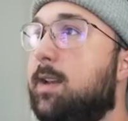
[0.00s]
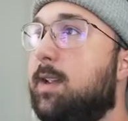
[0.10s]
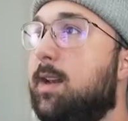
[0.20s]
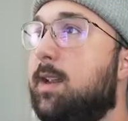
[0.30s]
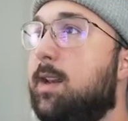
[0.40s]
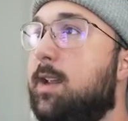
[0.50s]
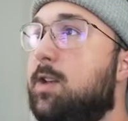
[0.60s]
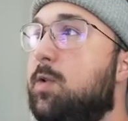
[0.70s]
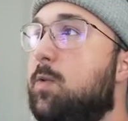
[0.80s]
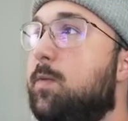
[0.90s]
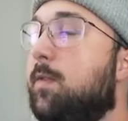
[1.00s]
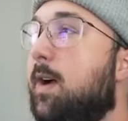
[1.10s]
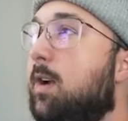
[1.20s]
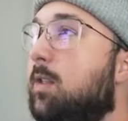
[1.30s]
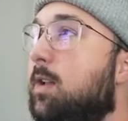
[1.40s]
and get in a new
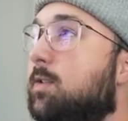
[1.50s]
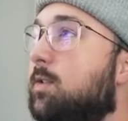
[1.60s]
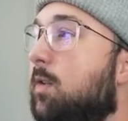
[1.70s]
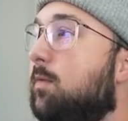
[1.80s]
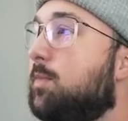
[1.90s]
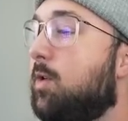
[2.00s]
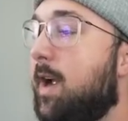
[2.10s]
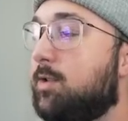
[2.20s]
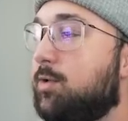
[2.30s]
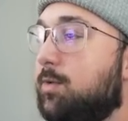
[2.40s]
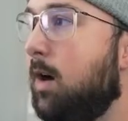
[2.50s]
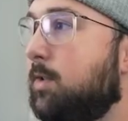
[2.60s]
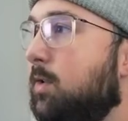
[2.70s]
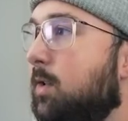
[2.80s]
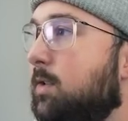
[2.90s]
file and start from scratch. All
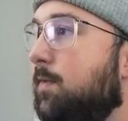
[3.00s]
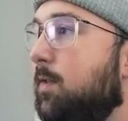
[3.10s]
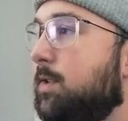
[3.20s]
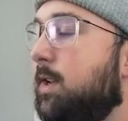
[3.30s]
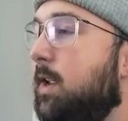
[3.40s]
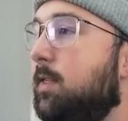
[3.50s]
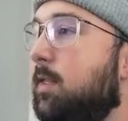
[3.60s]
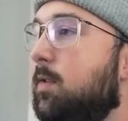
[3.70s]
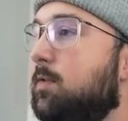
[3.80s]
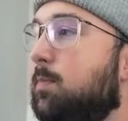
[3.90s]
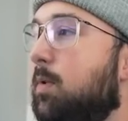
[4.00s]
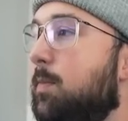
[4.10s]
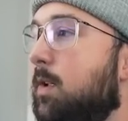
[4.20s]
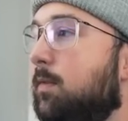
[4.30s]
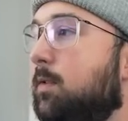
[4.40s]
right, so let's first get those
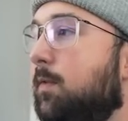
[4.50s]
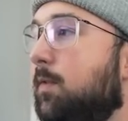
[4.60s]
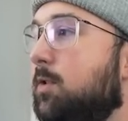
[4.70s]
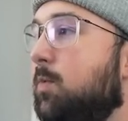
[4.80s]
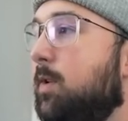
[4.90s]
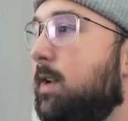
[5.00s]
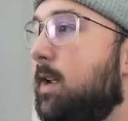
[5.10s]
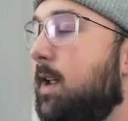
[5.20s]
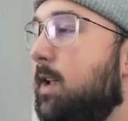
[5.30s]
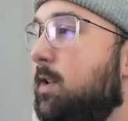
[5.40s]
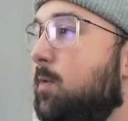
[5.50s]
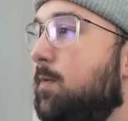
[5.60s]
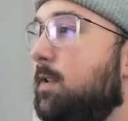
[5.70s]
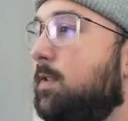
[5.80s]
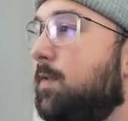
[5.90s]
primitives. So first we're gonna get a
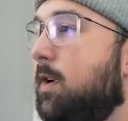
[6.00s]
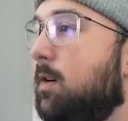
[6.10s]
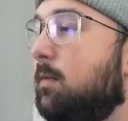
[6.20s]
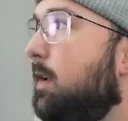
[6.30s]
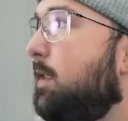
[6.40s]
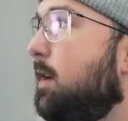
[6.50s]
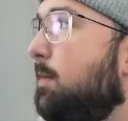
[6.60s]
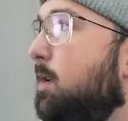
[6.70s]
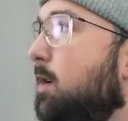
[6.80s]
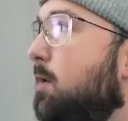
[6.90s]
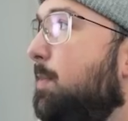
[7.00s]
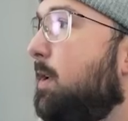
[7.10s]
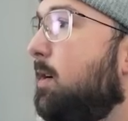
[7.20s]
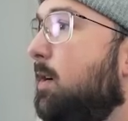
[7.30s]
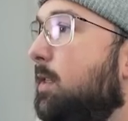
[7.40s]
UV sphere, and then I'm gonna go up
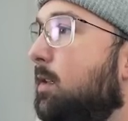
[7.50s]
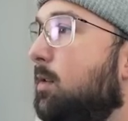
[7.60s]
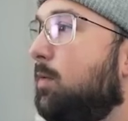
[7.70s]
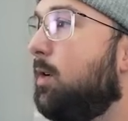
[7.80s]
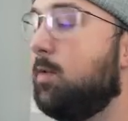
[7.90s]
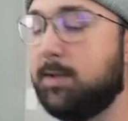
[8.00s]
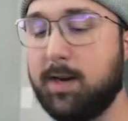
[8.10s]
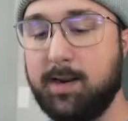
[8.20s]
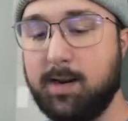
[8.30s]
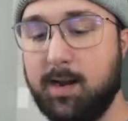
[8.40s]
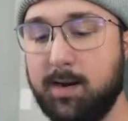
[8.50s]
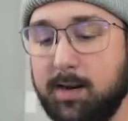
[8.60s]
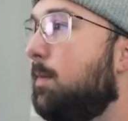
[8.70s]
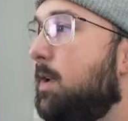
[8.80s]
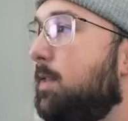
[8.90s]
here, hit the little ghost icon.
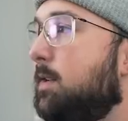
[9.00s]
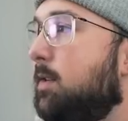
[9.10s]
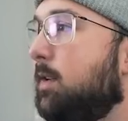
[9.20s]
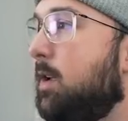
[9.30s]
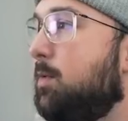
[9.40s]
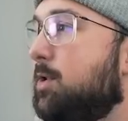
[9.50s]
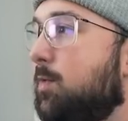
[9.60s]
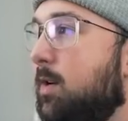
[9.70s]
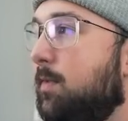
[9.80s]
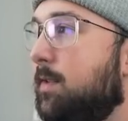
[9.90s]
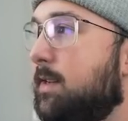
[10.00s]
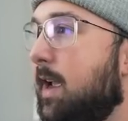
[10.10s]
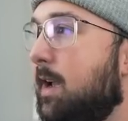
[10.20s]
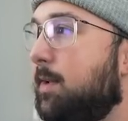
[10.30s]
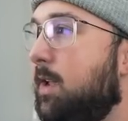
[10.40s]
I'm gonna hit the tilde key, which is right above the
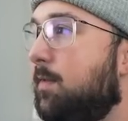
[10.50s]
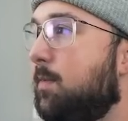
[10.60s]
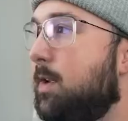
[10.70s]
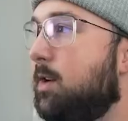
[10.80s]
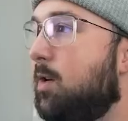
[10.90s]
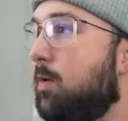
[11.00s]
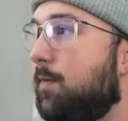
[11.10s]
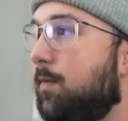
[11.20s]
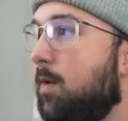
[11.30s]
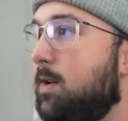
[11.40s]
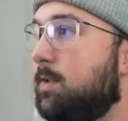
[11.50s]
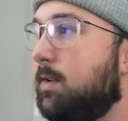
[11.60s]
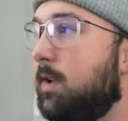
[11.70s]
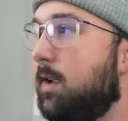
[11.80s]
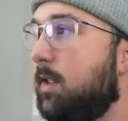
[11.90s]
tab key for me to go to front,
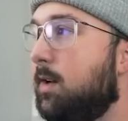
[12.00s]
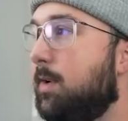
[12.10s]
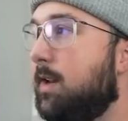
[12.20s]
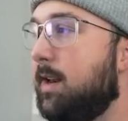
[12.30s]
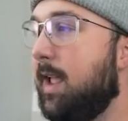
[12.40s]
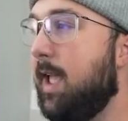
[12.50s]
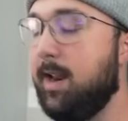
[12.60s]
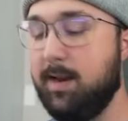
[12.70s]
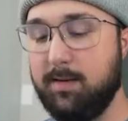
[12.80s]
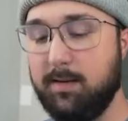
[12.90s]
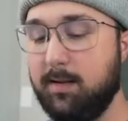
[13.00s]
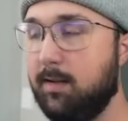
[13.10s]
and then I'm gonna hit edit,